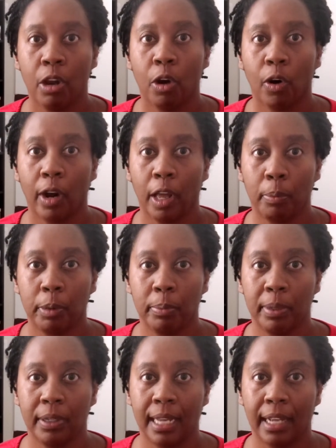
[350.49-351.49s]
or help you
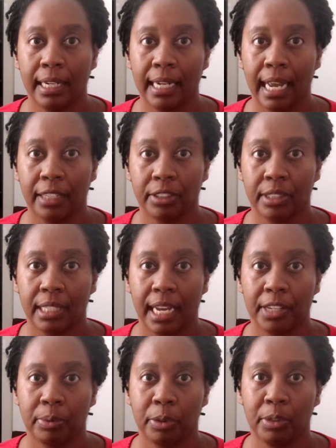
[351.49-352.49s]
build out an
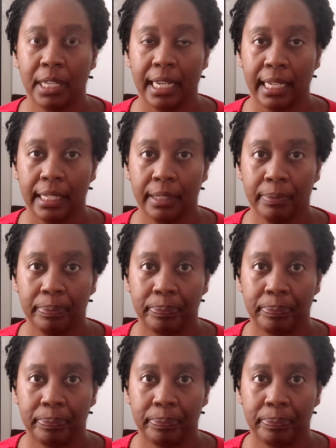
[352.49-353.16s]
exercise routine.